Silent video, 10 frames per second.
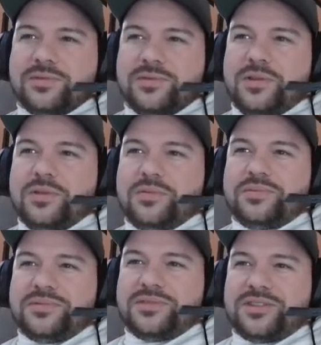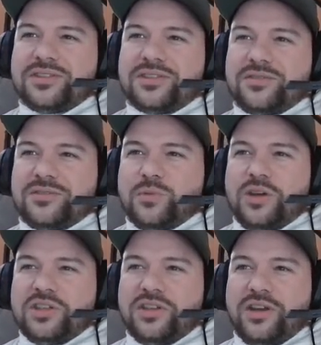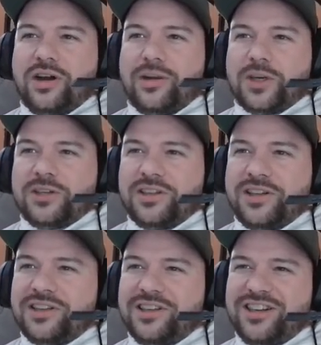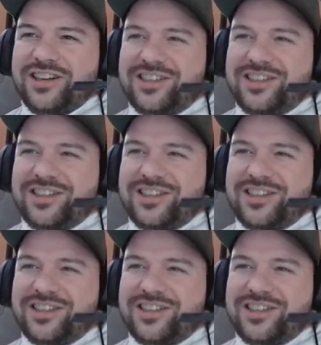What are you watching the Hummer thing here?